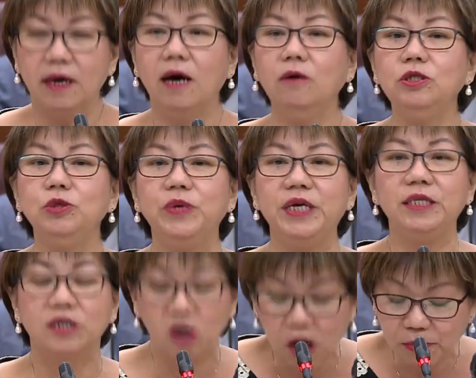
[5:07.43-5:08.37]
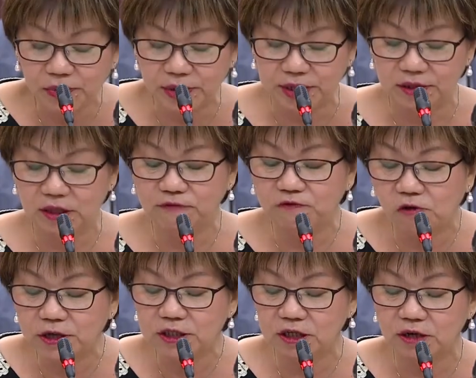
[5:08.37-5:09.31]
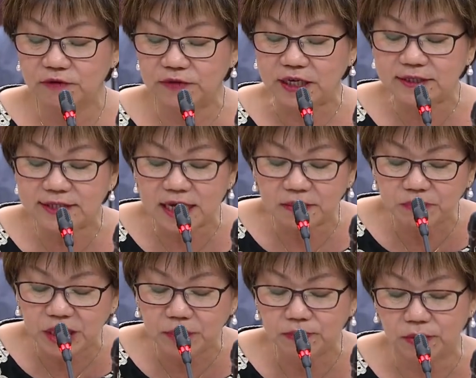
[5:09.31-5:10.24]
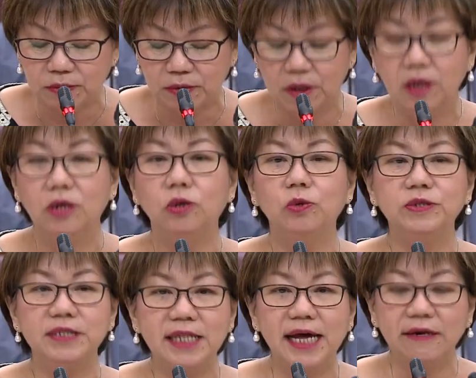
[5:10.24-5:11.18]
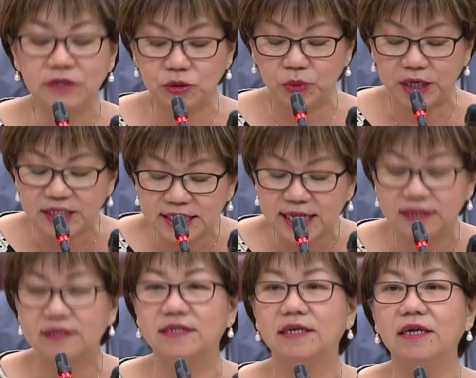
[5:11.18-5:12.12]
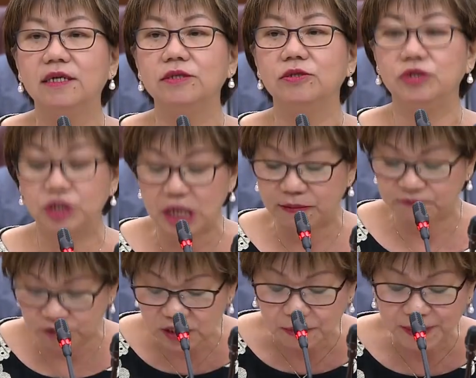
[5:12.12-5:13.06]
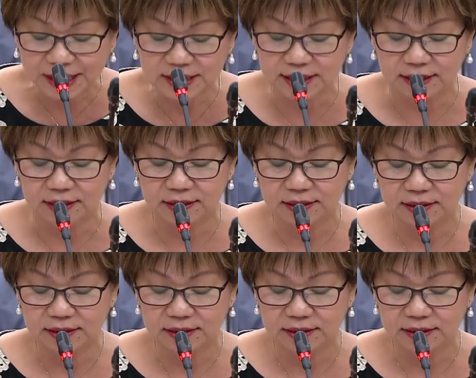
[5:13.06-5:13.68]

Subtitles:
how do we incorporate the voice of these young people whose lives we attend to shape for the better?